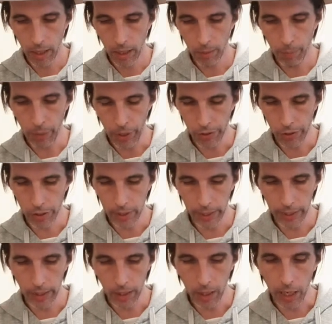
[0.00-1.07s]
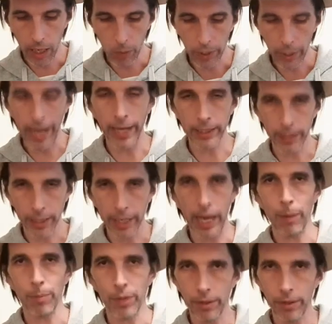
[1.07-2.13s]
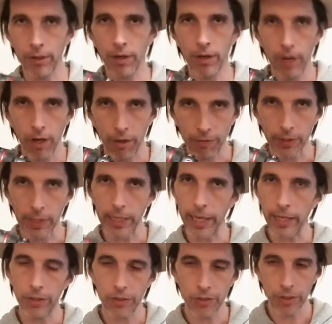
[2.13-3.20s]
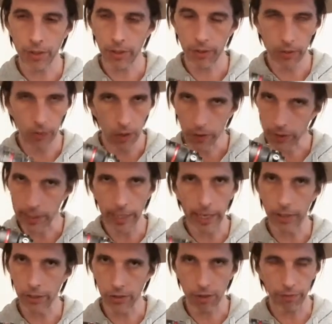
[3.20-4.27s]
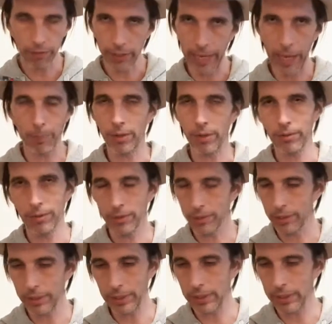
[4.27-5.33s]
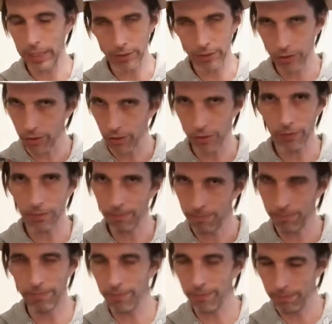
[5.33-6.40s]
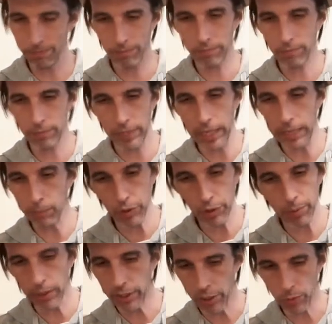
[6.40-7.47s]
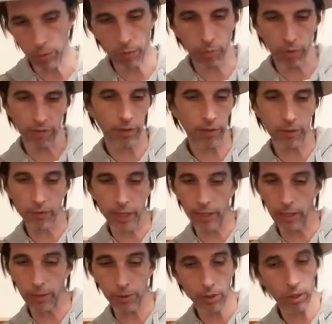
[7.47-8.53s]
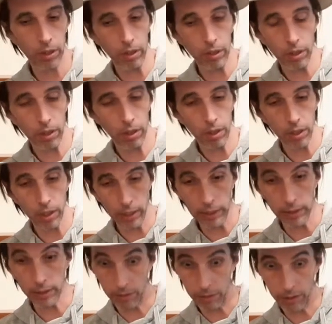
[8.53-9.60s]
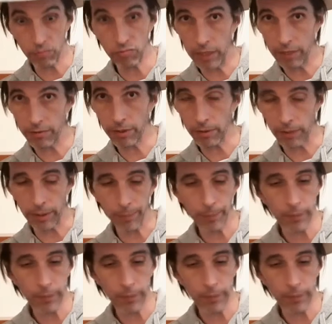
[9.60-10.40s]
Personally, I would hang the camera off the lens, not the lens off the camera. That's just, it must be at least 1.5 kilos. You can really feel that.